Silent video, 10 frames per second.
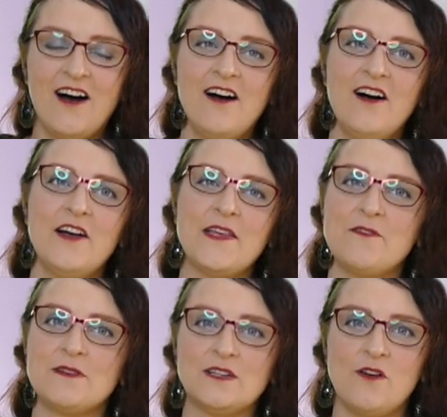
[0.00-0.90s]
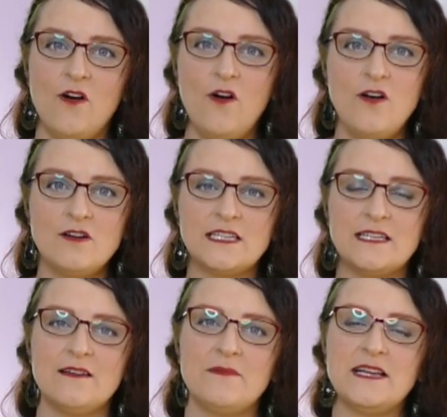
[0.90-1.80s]
Oh, that was
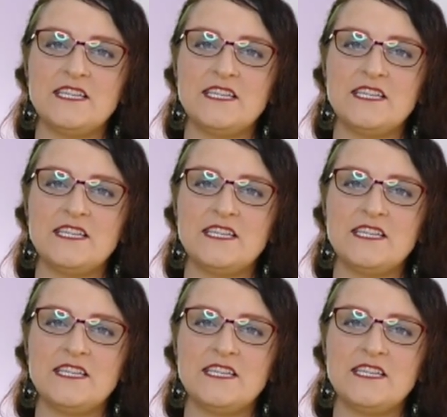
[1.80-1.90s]
awesome.